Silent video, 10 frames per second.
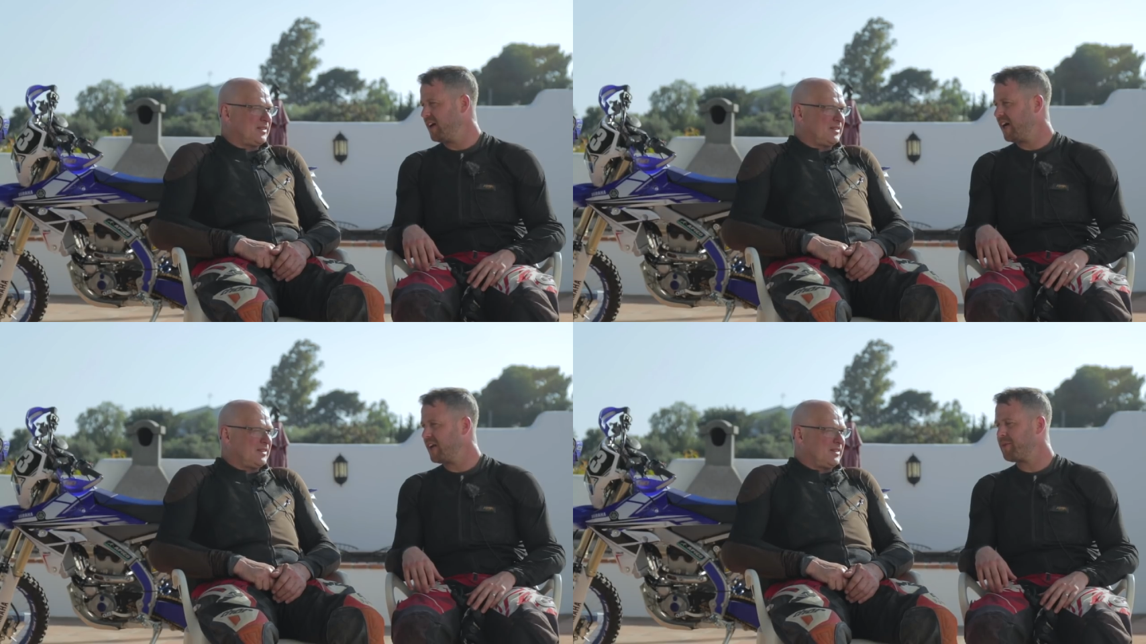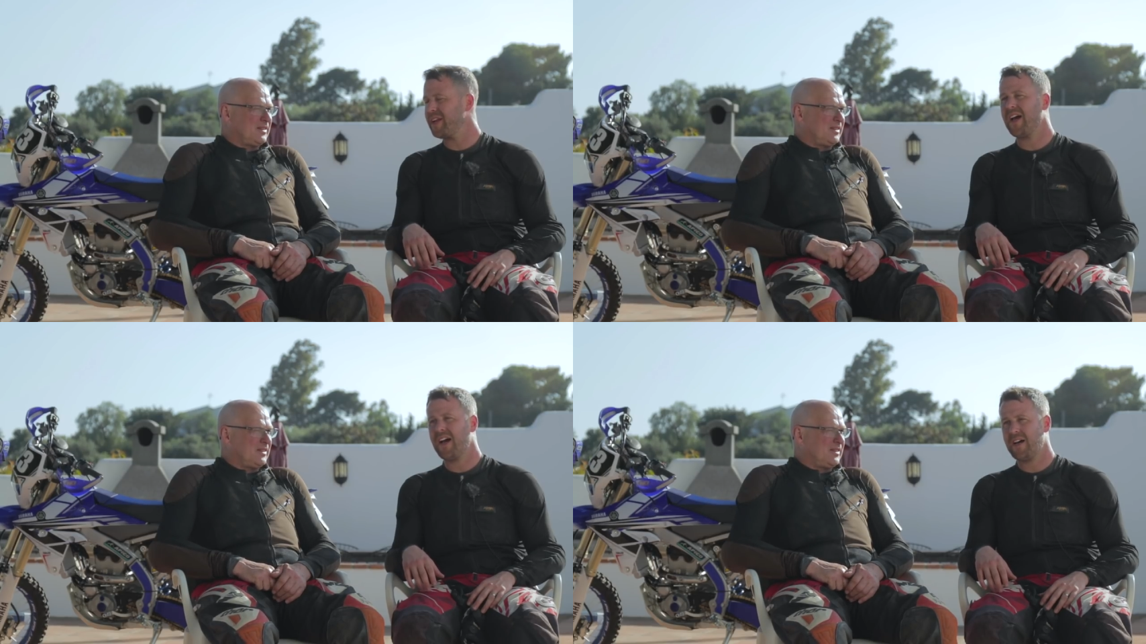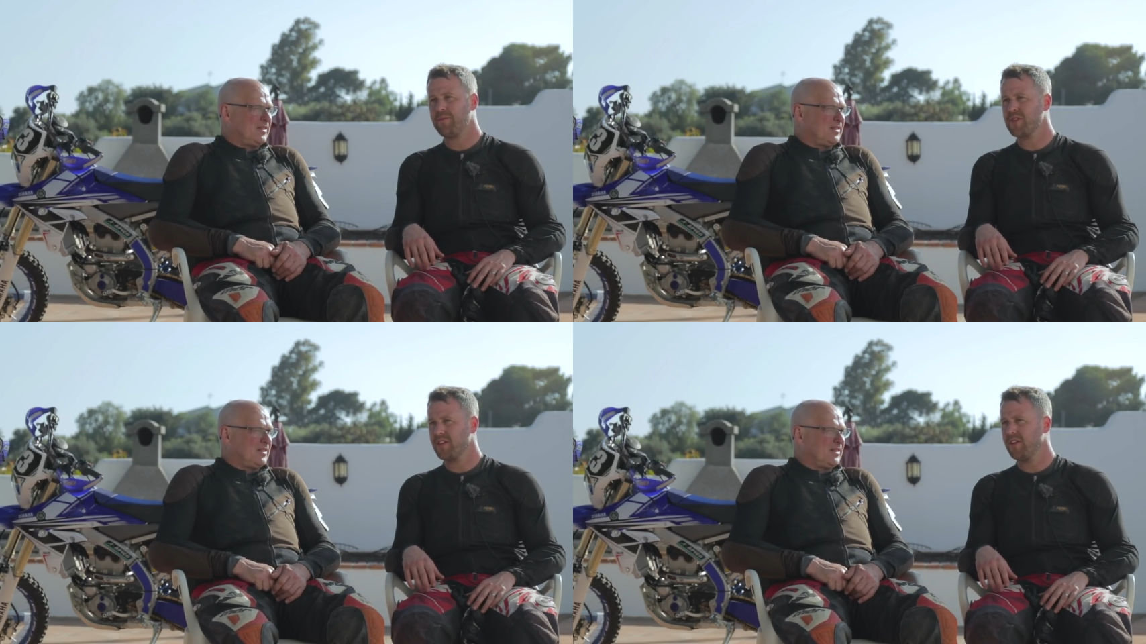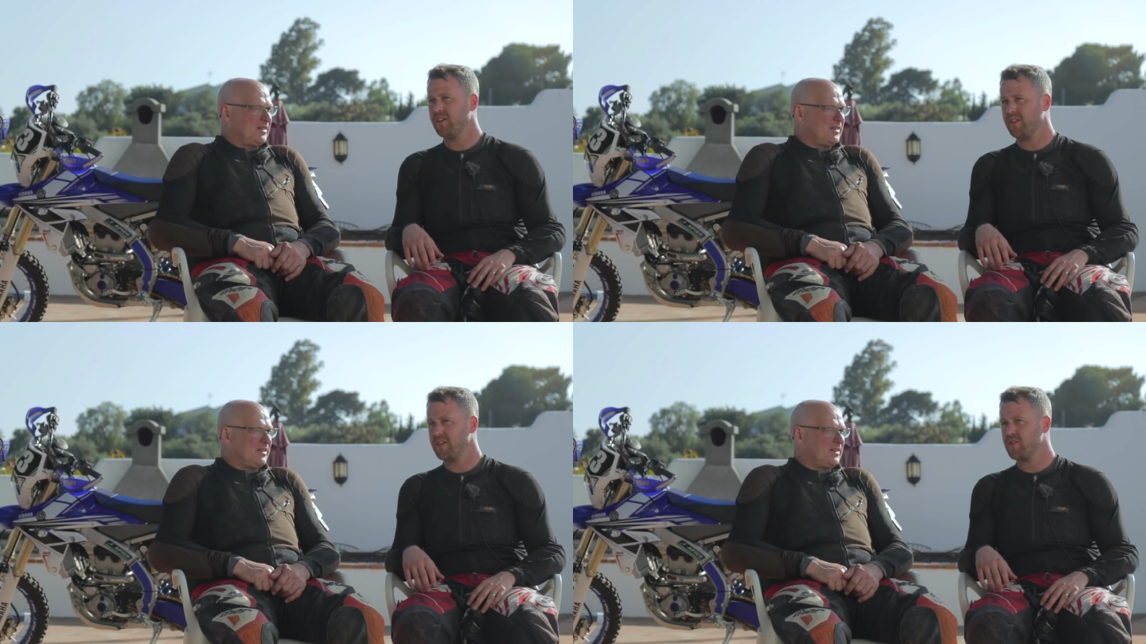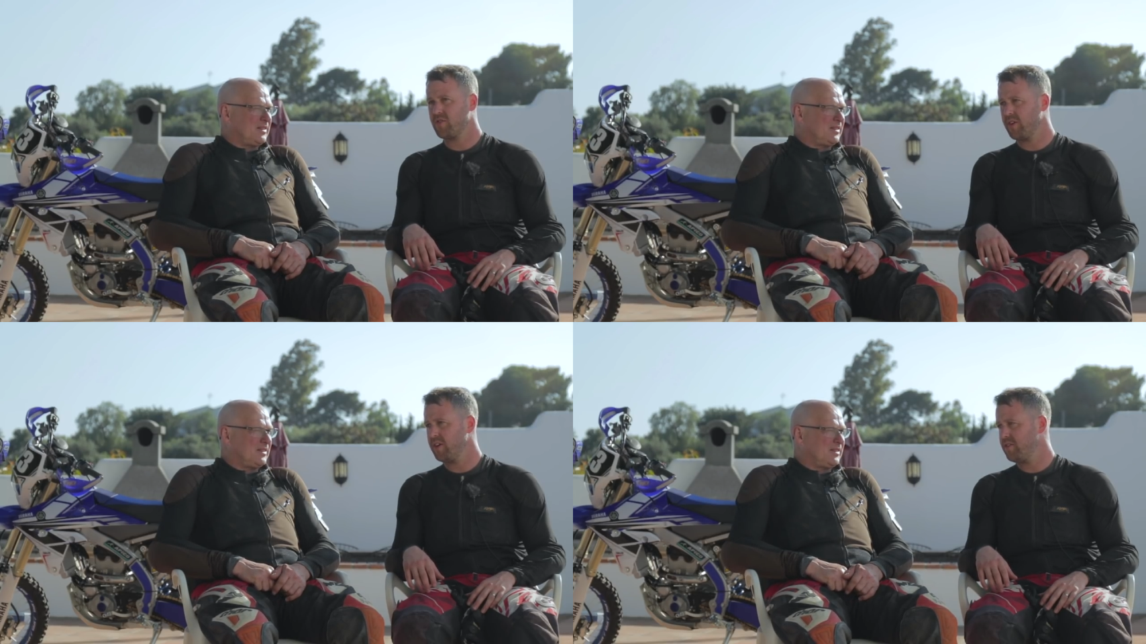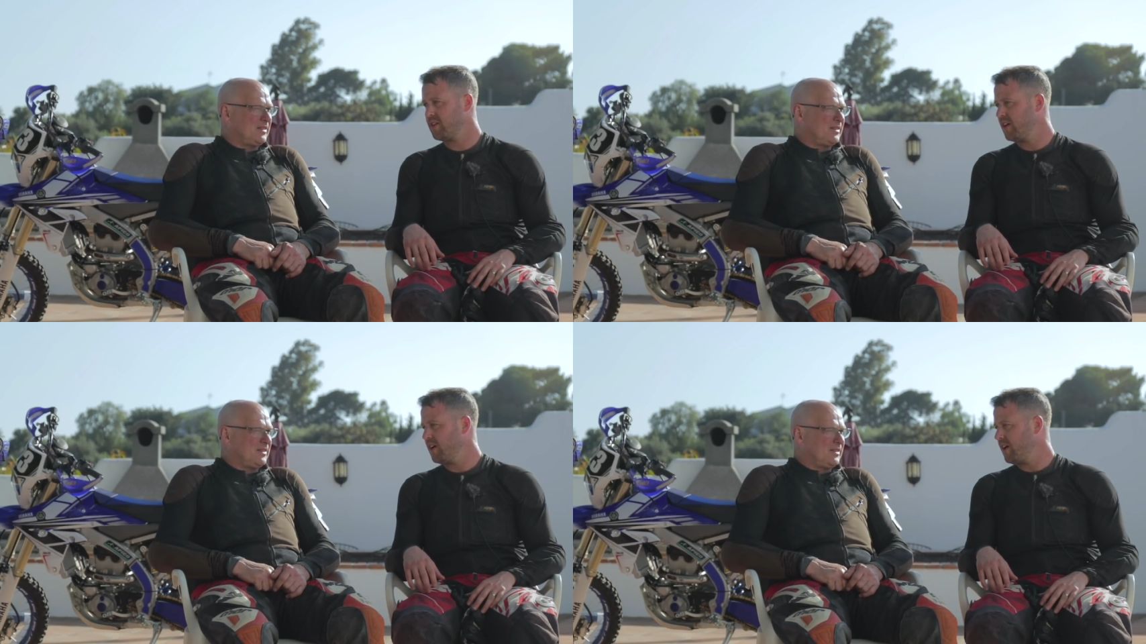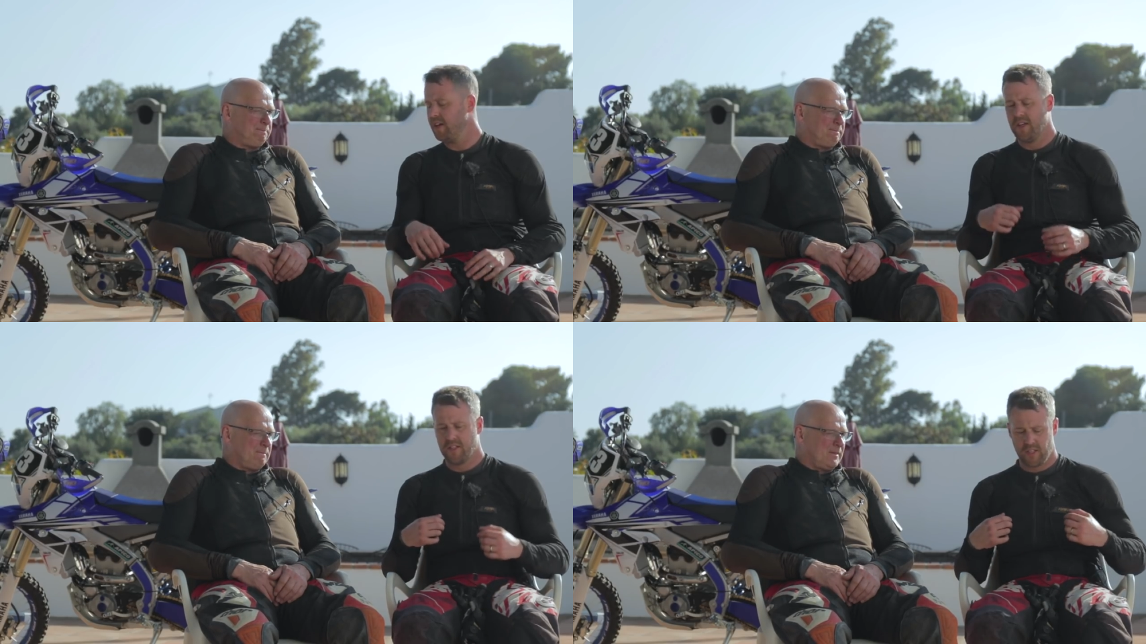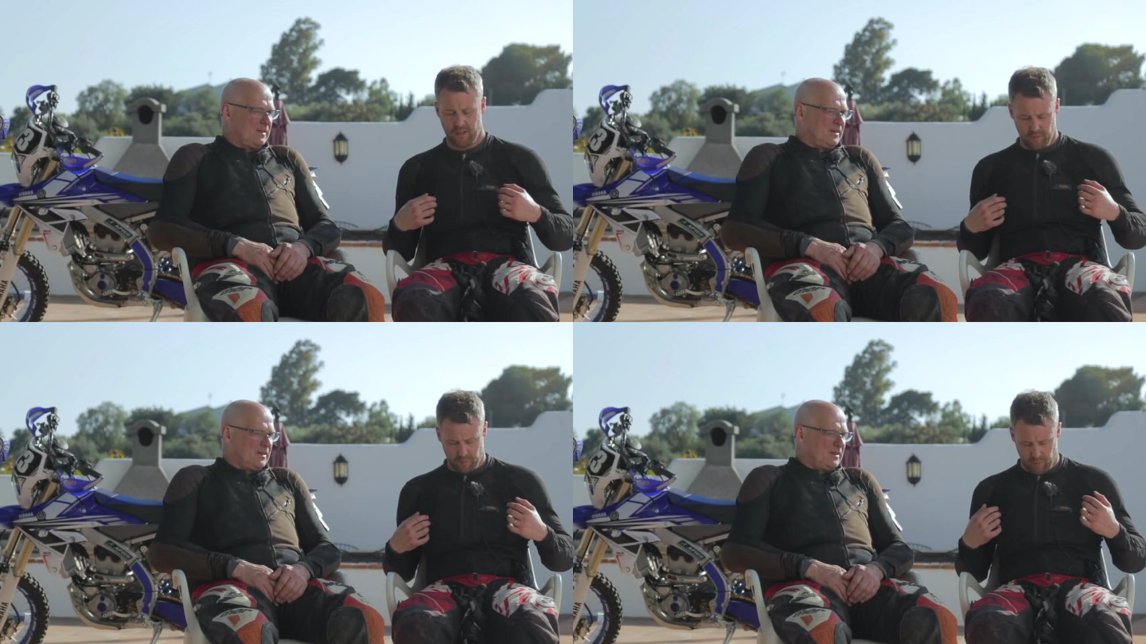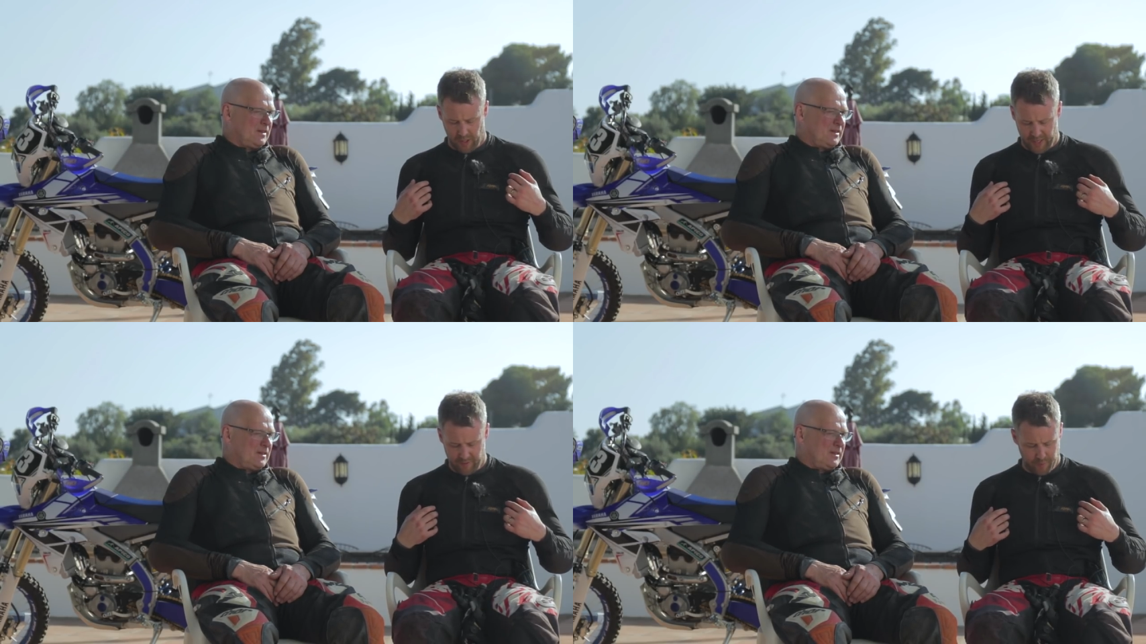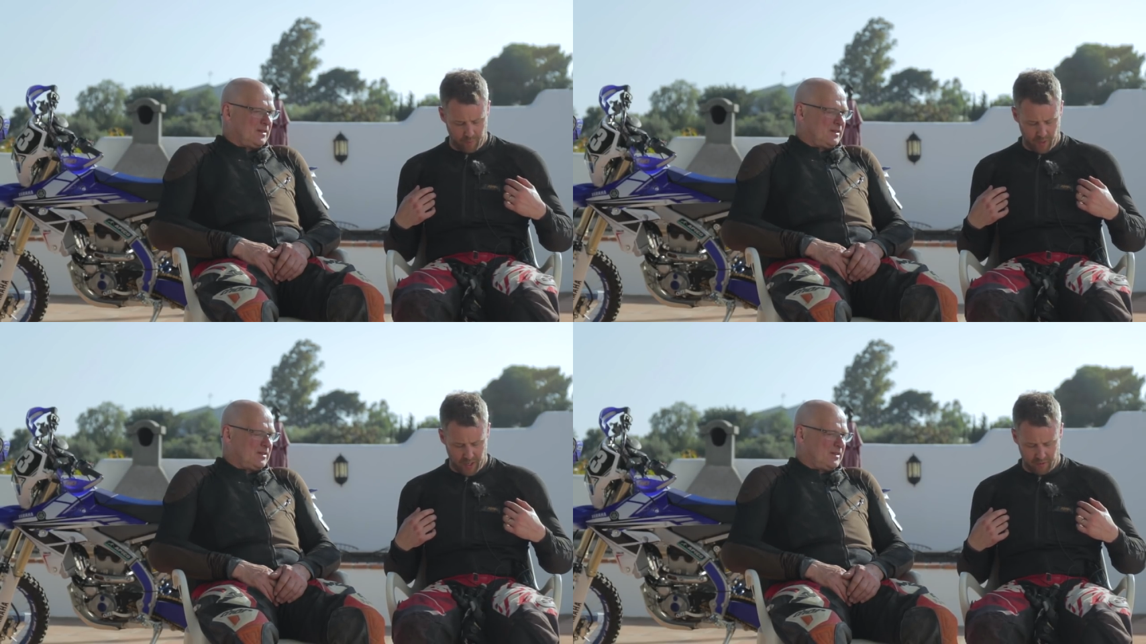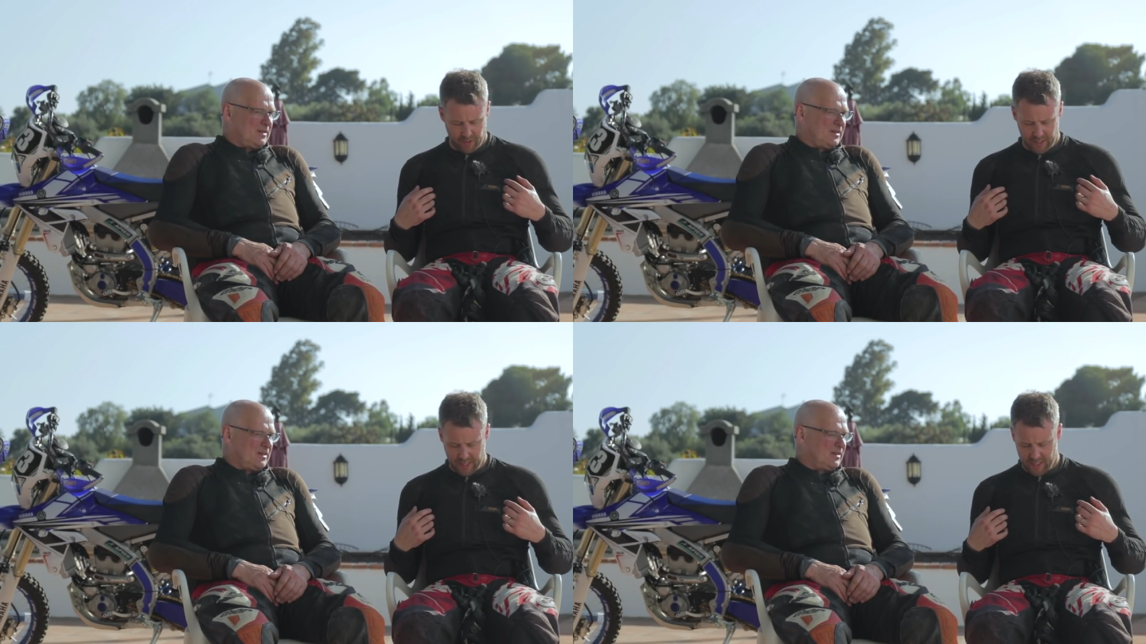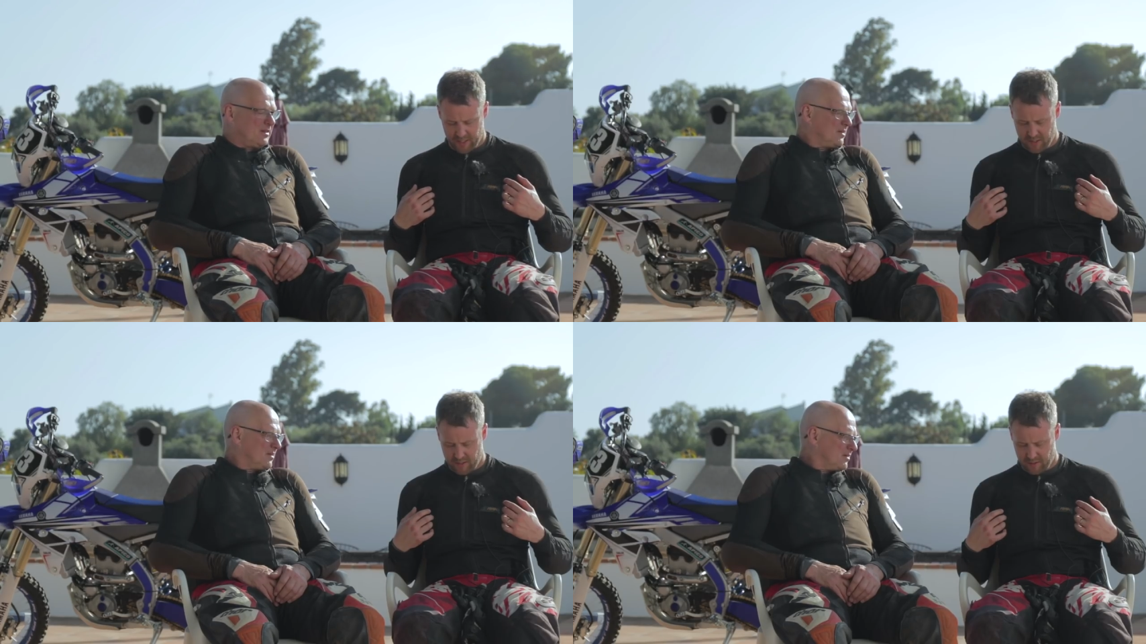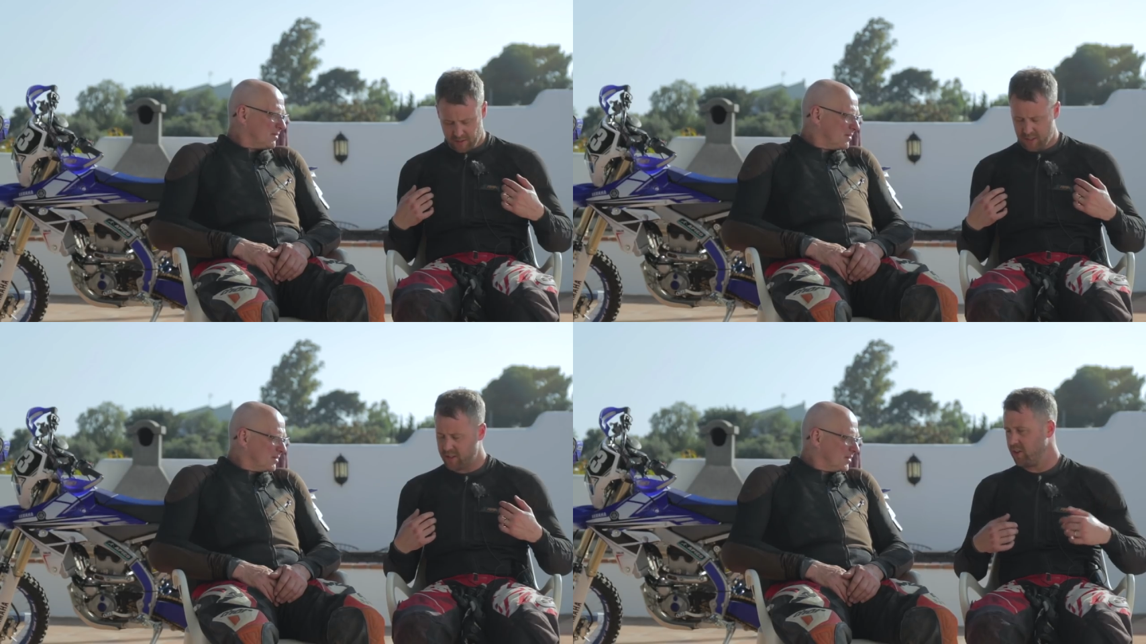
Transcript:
Speaker 1: I'd have been absolutely screwed. So what I've been wearing is the